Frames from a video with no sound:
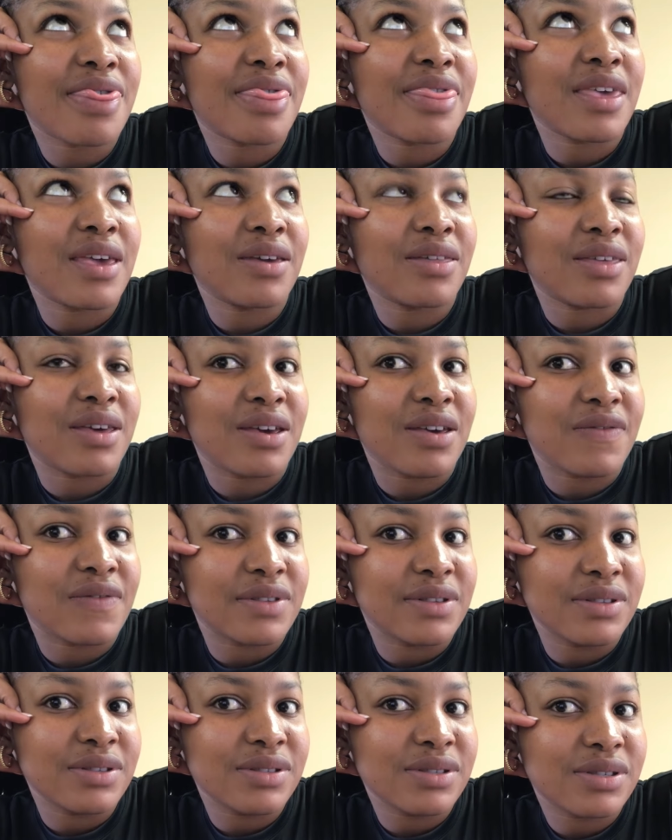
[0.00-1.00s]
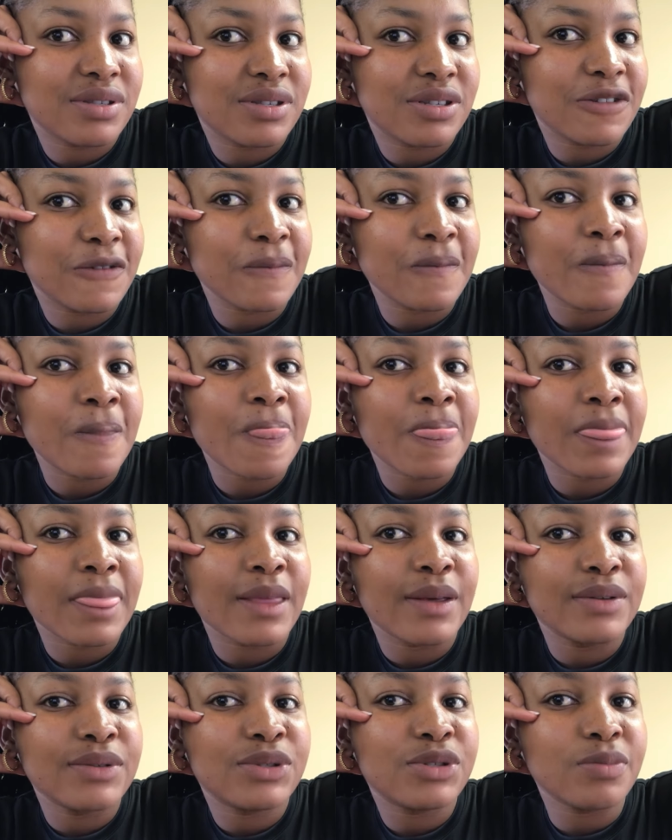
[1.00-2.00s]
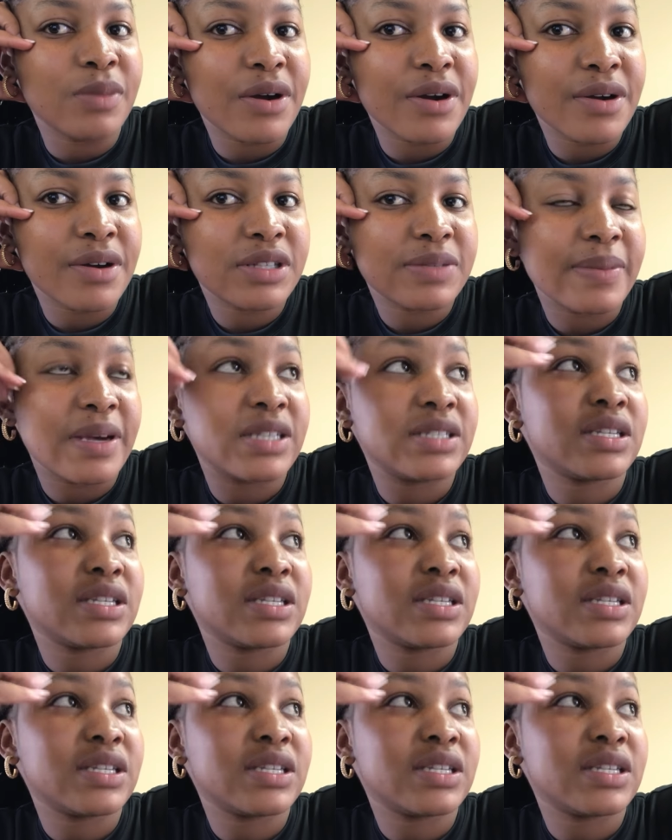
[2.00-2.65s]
Thank the heavens. Tomorrow is my